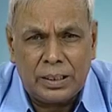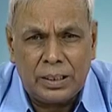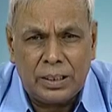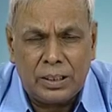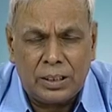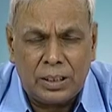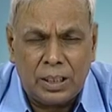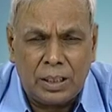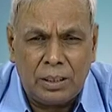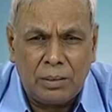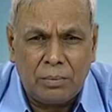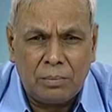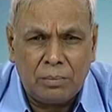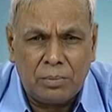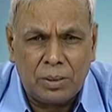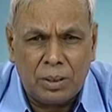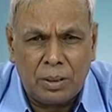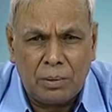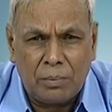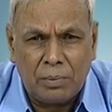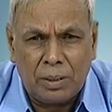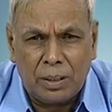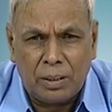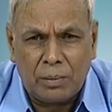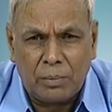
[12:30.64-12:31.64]
the same
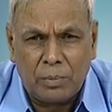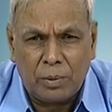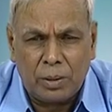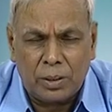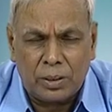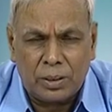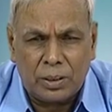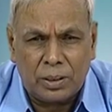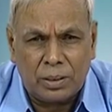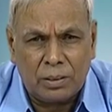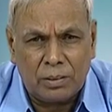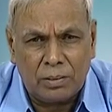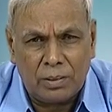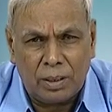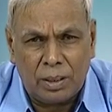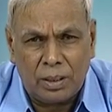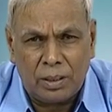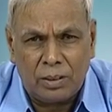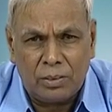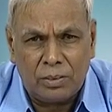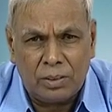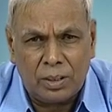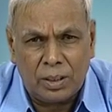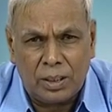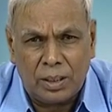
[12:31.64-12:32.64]
similar process we are
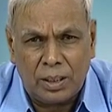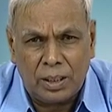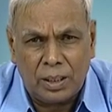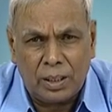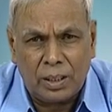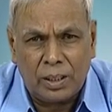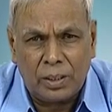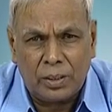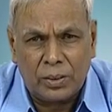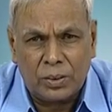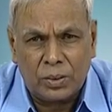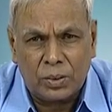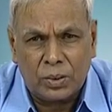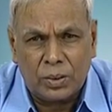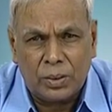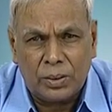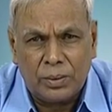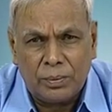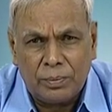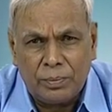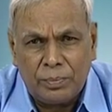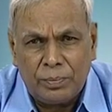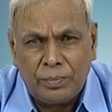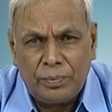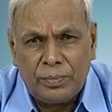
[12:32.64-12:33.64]
using here also
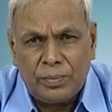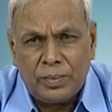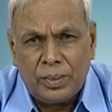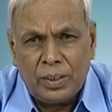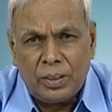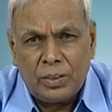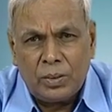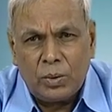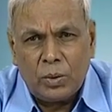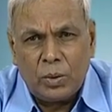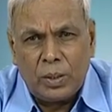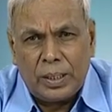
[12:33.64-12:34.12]
so,